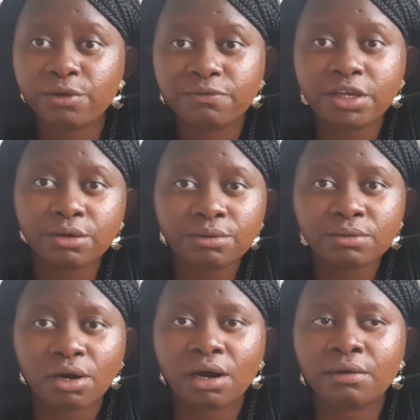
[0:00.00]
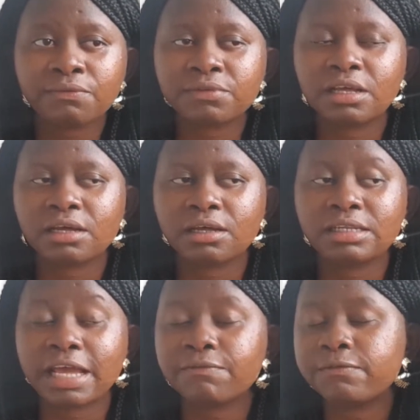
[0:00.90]
review of
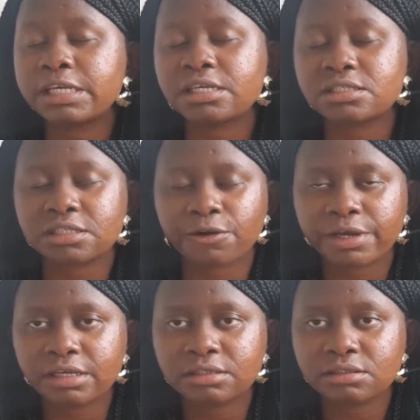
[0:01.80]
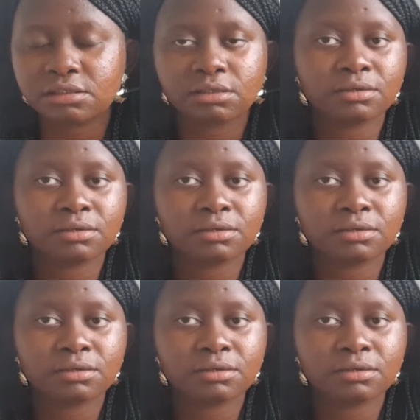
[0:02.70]
the Netflix series